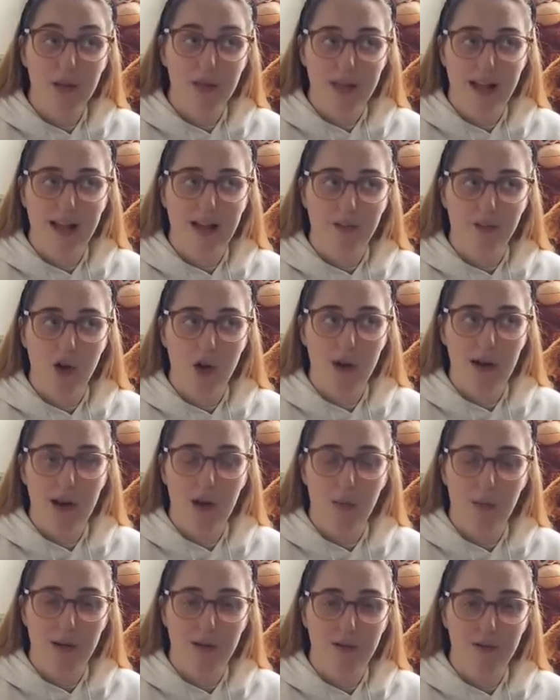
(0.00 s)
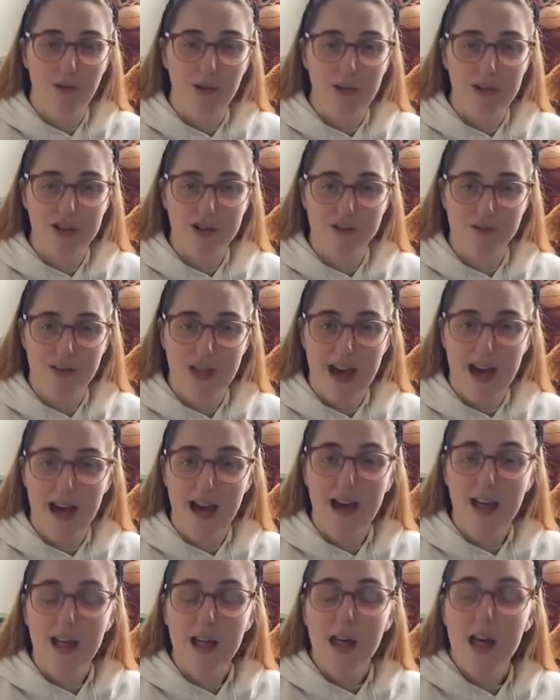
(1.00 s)
I think I've got a little bit of footage of that.
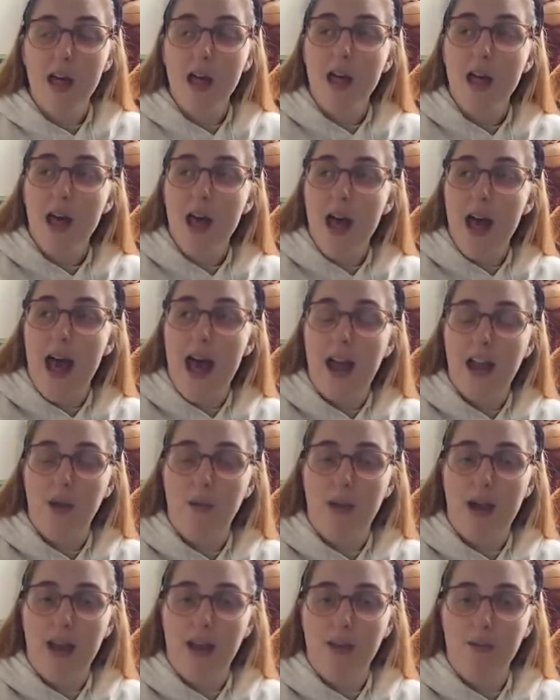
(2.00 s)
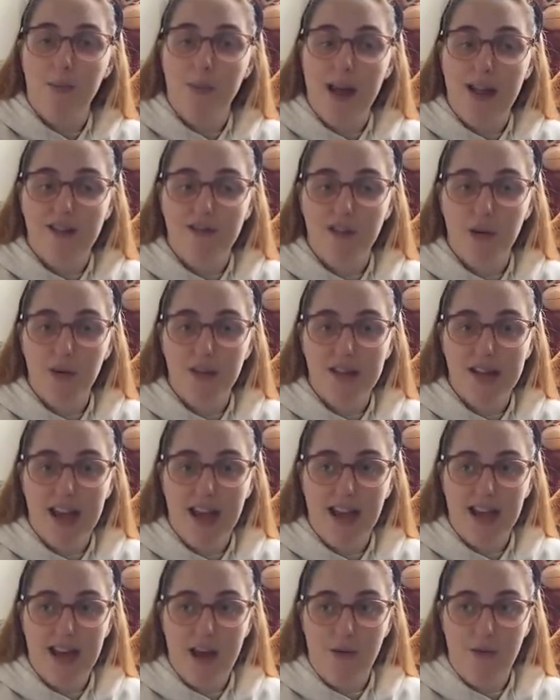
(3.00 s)
Anyway, pessary was
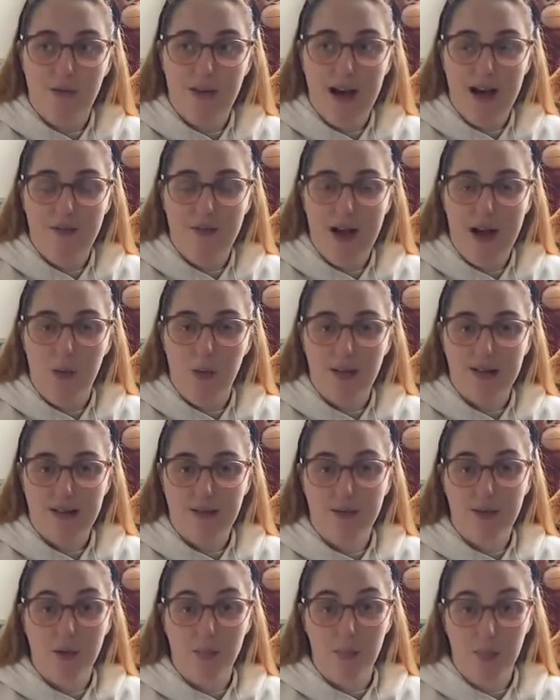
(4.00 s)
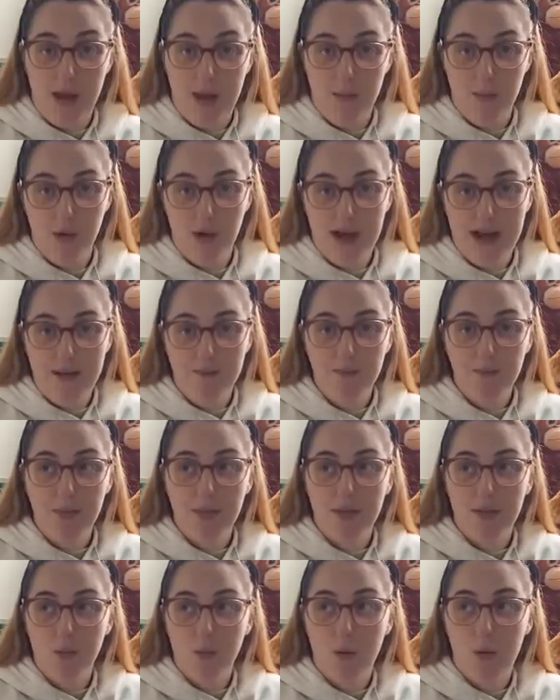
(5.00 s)
taken out 5 hours after being put in.
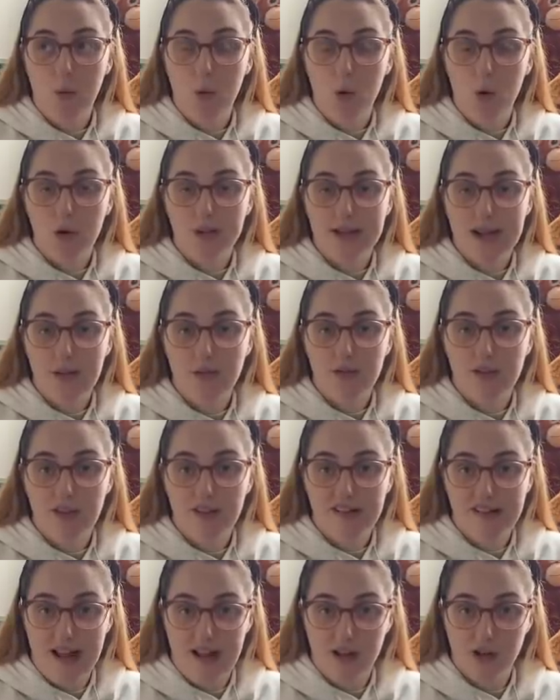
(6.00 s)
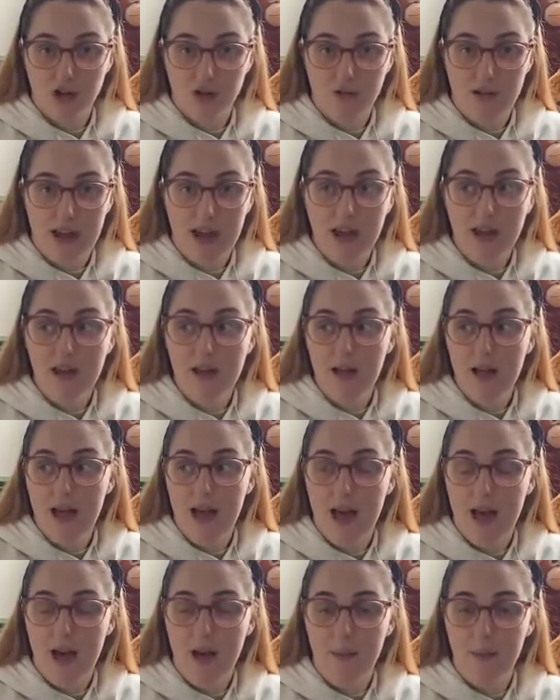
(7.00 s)
We walked down to the sanctuary.
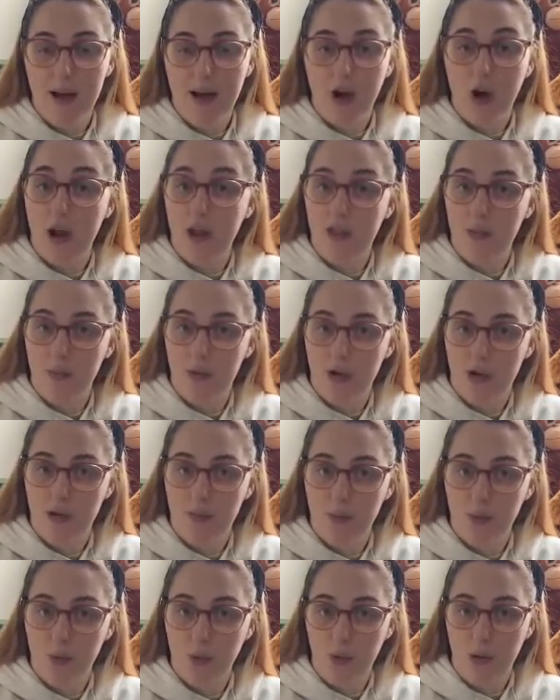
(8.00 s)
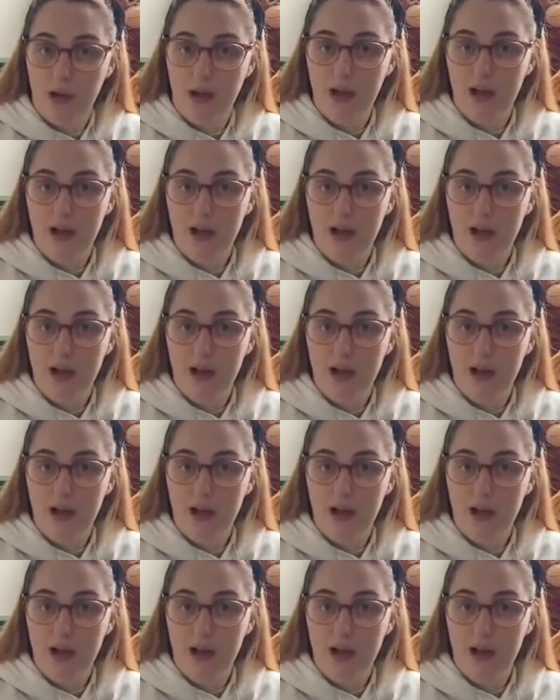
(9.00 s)
I got in the birth pool.